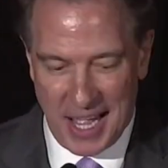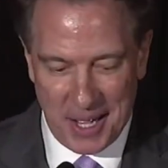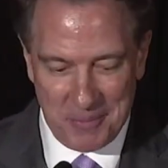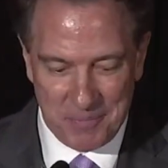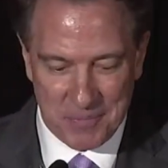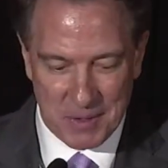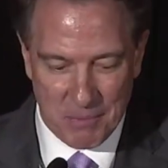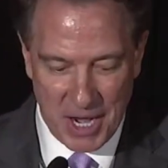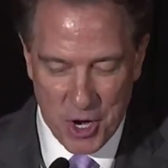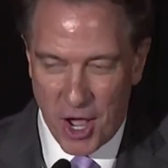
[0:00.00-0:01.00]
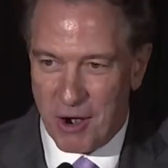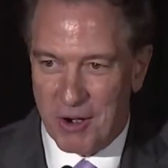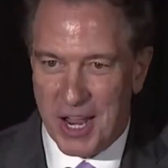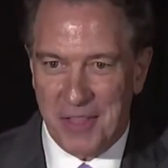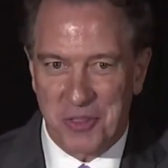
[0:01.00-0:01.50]
My
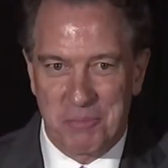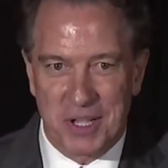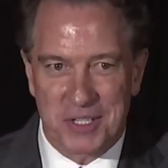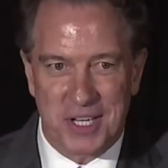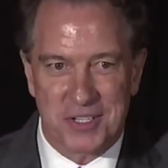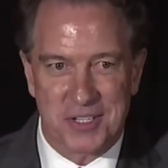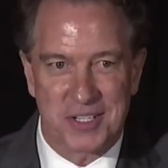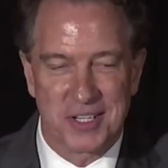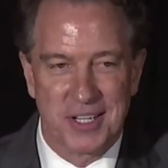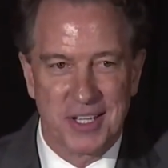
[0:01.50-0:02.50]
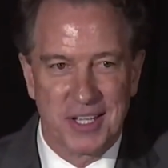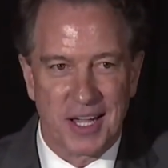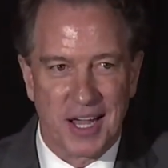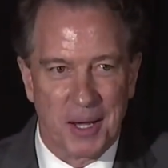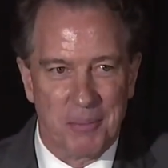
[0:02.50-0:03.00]
daughter got in the business
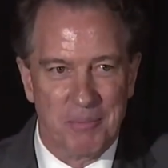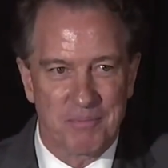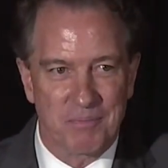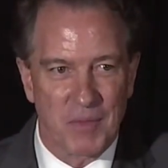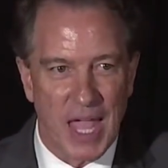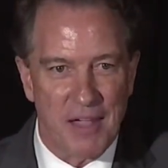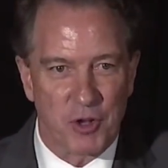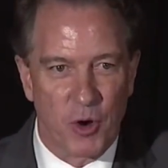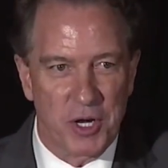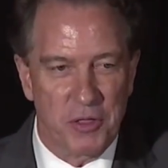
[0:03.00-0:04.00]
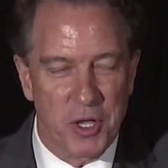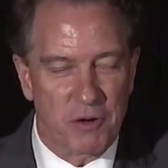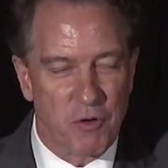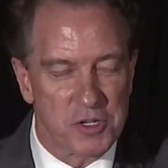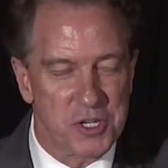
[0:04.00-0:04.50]
after going to
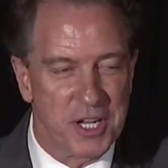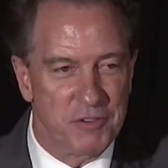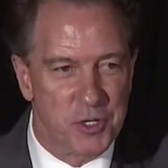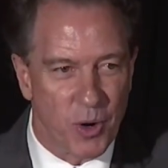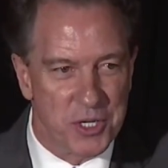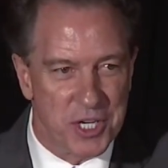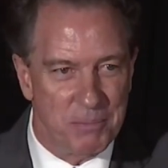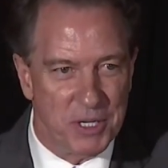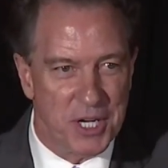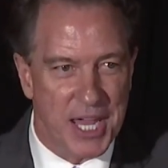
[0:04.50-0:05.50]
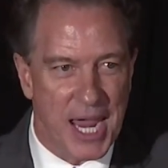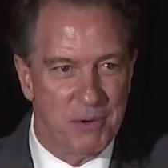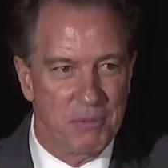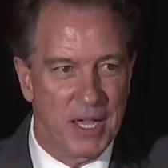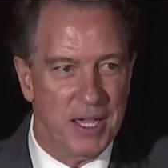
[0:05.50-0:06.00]
the University of Georgia, but she
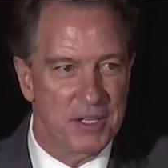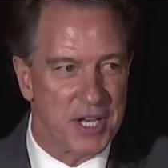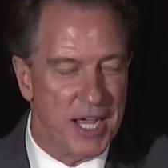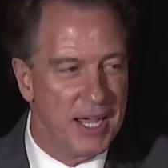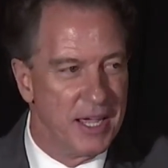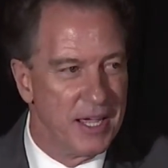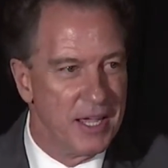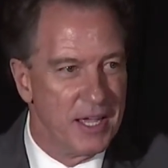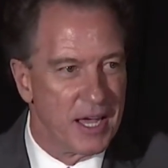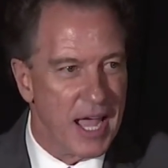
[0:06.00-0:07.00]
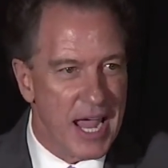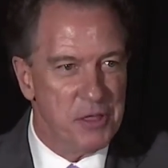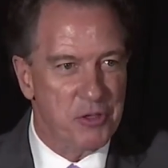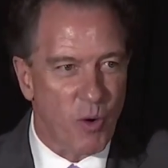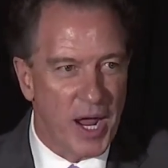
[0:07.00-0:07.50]
came to me as a
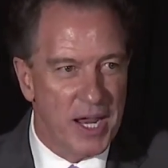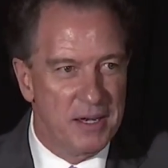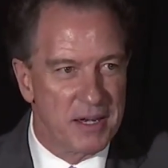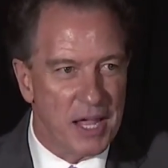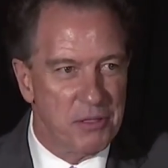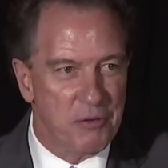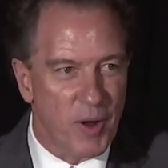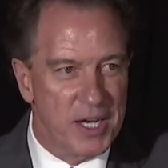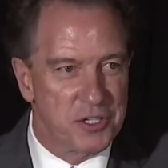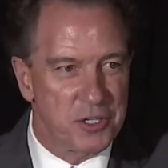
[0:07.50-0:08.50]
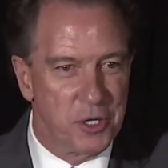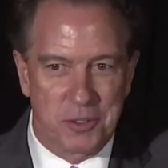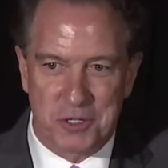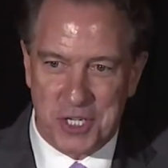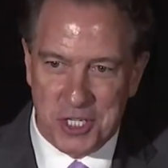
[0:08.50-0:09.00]
8th grade, 9th grade
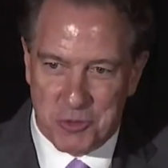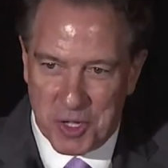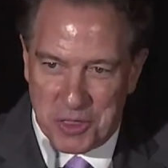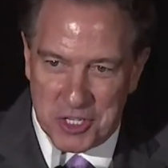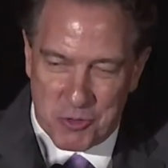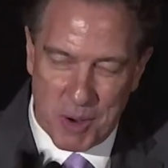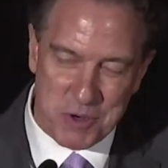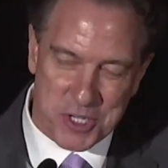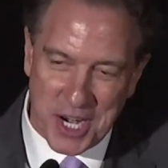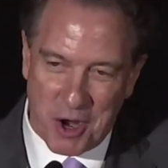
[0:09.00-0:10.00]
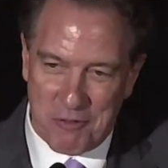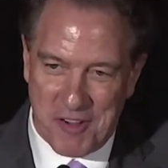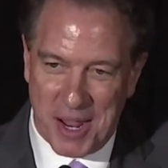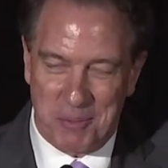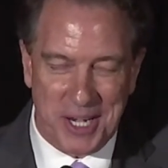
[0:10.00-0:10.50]
student. She's with us representing
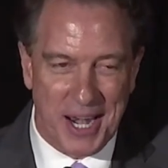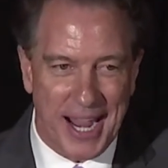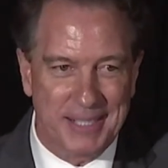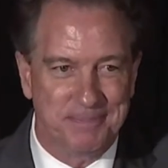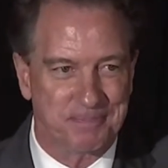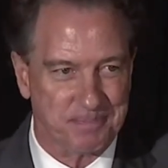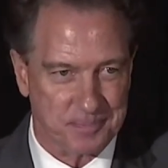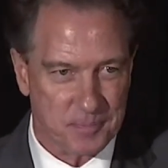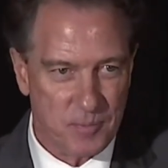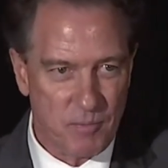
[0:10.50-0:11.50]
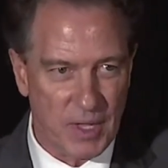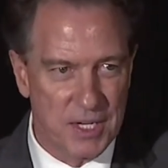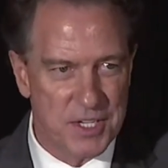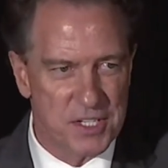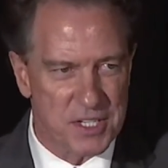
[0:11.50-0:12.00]
our family tonight.
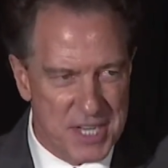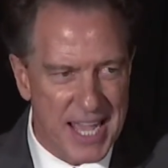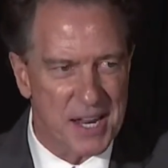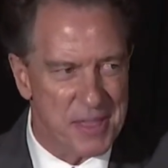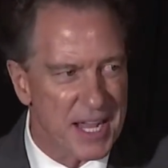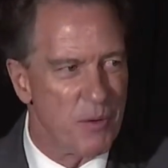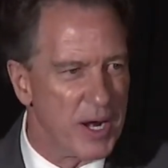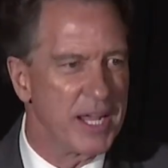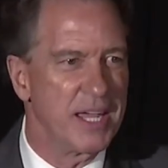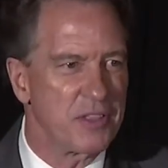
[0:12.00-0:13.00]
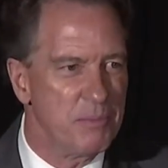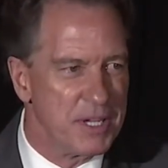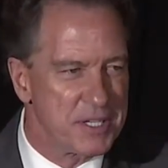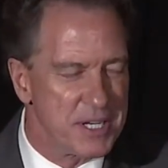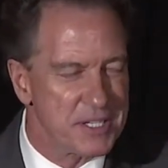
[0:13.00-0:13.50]
And she said, Dad, I think I want to get in
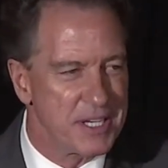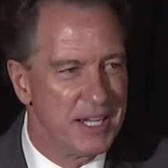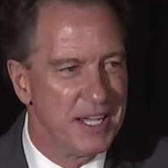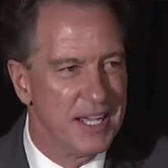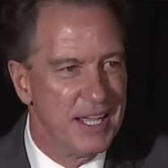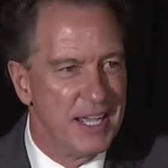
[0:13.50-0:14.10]
the business.